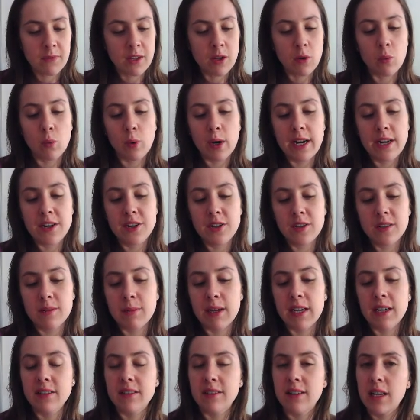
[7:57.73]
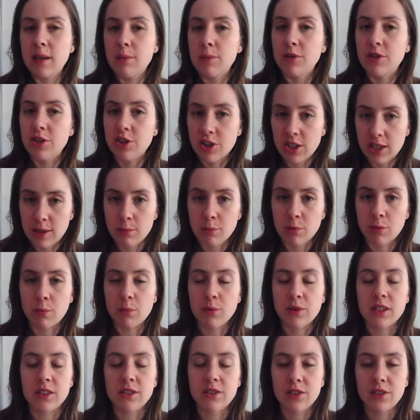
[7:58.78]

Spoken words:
Wages makes labor cheaper, but it